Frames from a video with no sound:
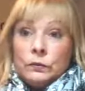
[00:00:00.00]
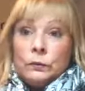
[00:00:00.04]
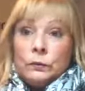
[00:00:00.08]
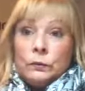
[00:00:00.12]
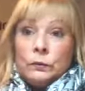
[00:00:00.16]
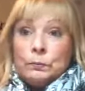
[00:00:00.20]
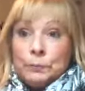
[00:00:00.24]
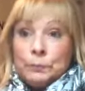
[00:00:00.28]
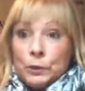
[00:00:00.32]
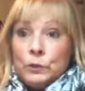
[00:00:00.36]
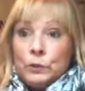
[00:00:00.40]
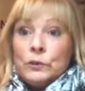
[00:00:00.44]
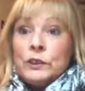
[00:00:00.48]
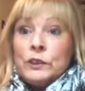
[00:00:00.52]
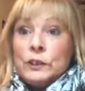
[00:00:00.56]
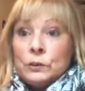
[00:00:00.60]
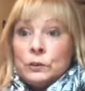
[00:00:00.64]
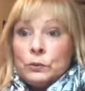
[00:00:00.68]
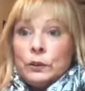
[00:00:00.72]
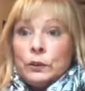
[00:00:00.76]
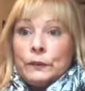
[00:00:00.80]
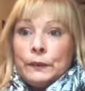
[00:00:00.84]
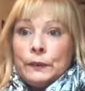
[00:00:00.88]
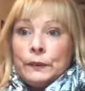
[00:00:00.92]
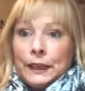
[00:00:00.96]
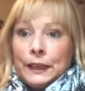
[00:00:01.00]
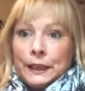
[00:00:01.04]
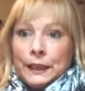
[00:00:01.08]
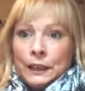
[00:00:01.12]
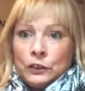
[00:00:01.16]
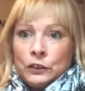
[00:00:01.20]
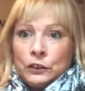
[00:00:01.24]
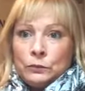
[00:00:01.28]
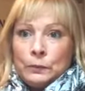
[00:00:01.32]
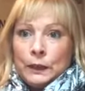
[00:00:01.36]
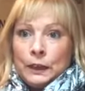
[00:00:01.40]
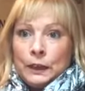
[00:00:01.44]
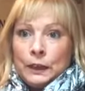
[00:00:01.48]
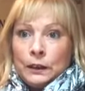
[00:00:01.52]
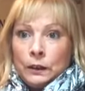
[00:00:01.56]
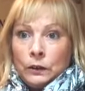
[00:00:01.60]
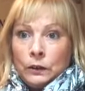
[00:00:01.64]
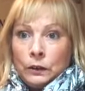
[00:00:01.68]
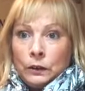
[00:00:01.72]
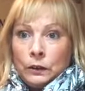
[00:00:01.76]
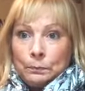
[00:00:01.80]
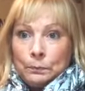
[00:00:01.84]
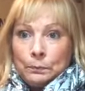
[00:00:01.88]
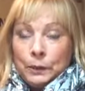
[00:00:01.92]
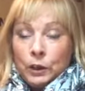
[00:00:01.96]
Boots is one of our cashback
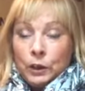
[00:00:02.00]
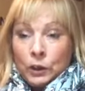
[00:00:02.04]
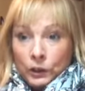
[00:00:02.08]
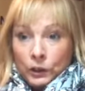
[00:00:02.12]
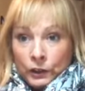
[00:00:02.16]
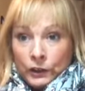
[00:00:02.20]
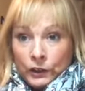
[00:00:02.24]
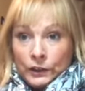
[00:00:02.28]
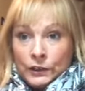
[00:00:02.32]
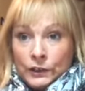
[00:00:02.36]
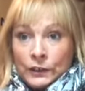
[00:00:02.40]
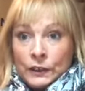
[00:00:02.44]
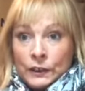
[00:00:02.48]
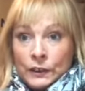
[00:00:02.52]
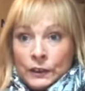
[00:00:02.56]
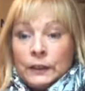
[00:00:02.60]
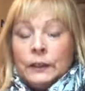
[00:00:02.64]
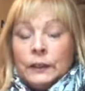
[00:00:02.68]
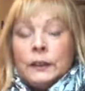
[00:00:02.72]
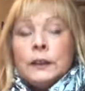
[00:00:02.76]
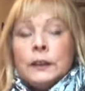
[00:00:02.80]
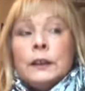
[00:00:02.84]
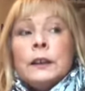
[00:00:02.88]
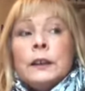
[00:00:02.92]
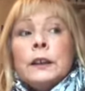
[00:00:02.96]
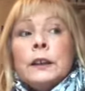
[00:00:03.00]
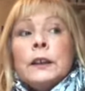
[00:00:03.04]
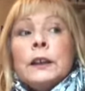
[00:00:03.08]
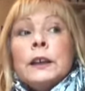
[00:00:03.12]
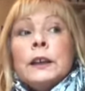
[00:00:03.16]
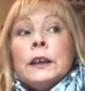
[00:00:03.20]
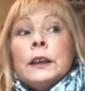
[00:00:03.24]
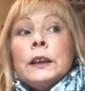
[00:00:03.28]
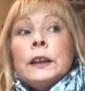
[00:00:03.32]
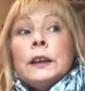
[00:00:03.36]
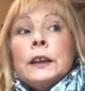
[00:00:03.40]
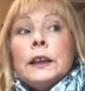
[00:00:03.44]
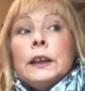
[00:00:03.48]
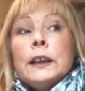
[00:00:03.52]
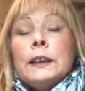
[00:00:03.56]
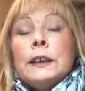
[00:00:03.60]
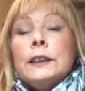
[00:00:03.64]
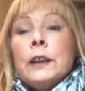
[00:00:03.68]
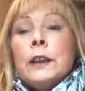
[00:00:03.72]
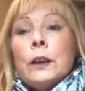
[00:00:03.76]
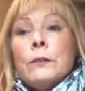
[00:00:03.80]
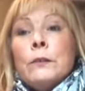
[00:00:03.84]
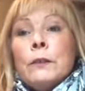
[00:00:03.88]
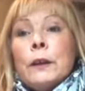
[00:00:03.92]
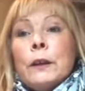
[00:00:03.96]
card partners. In
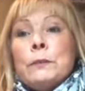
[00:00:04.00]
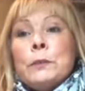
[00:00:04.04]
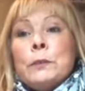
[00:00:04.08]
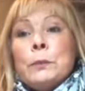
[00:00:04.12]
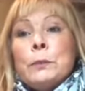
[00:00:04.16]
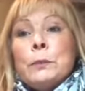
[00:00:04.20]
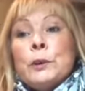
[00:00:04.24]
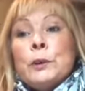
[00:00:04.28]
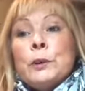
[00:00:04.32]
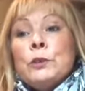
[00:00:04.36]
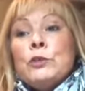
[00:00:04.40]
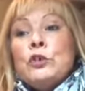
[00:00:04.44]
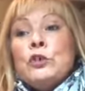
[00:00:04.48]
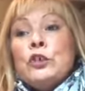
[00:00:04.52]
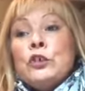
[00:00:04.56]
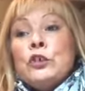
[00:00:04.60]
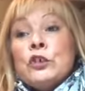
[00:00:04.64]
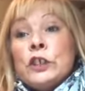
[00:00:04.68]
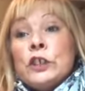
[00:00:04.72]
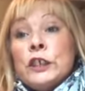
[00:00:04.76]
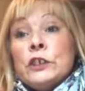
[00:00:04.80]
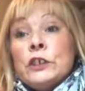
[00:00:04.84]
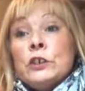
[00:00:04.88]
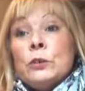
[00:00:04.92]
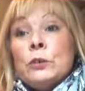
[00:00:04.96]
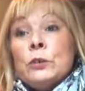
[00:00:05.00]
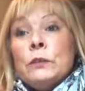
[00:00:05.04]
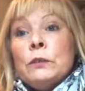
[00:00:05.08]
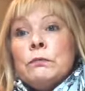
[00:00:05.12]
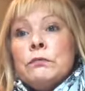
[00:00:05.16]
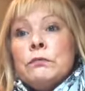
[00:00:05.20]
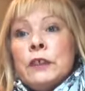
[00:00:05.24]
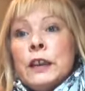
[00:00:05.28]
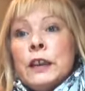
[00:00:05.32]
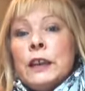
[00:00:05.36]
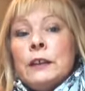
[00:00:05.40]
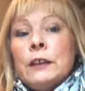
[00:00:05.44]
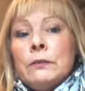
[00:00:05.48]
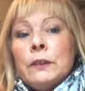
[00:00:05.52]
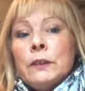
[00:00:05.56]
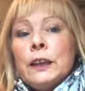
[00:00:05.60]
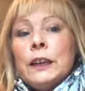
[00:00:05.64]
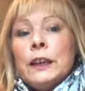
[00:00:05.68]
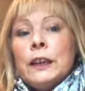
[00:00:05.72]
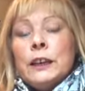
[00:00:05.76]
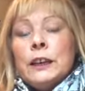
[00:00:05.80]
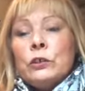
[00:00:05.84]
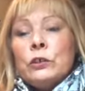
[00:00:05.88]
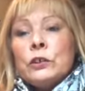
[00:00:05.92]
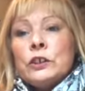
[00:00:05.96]
November, Boots usually do a really
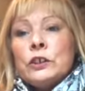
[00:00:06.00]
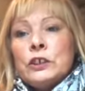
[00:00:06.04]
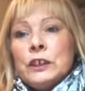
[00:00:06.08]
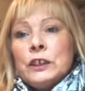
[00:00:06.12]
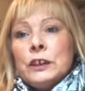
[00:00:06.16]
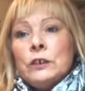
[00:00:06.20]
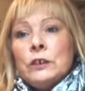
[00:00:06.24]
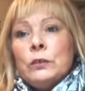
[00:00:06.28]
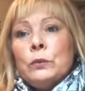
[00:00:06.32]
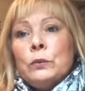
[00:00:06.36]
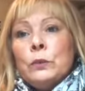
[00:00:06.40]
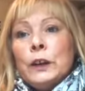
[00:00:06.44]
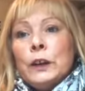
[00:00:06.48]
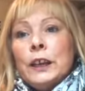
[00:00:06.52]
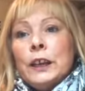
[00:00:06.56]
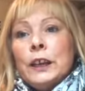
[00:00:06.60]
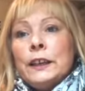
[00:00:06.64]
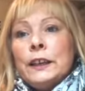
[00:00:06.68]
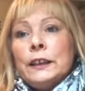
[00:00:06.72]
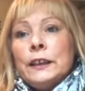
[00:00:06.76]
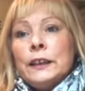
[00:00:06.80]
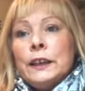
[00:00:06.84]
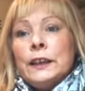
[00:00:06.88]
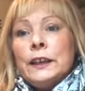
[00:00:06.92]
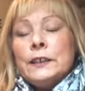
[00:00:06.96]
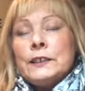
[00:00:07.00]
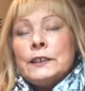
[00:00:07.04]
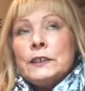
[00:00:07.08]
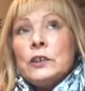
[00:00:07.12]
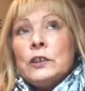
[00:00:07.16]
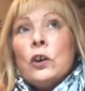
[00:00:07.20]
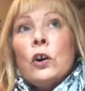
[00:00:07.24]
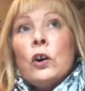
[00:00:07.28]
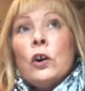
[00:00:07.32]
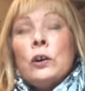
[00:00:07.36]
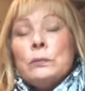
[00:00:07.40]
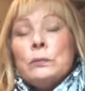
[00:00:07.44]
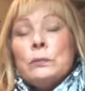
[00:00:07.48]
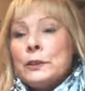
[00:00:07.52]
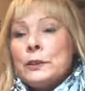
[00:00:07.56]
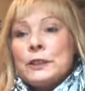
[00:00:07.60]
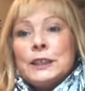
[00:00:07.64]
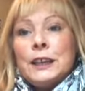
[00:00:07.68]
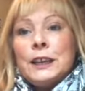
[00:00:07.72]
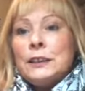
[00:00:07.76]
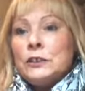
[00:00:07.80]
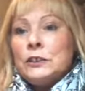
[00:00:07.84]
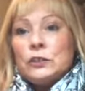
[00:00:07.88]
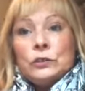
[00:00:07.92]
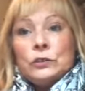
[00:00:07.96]
really good deal where it's nine
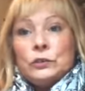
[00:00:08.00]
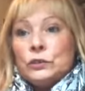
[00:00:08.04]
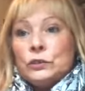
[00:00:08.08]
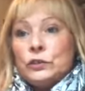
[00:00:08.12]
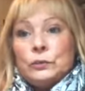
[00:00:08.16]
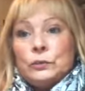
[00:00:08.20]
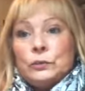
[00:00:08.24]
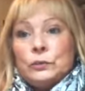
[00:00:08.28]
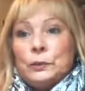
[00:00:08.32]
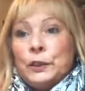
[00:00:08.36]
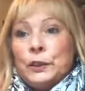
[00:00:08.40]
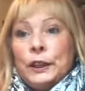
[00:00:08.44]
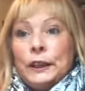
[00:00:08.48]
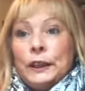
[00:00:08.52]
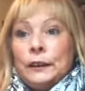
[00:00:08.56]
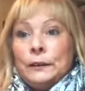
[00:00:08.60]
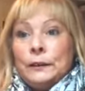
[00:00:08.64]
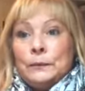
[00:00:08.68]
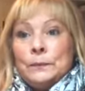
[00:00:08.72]
percent or something.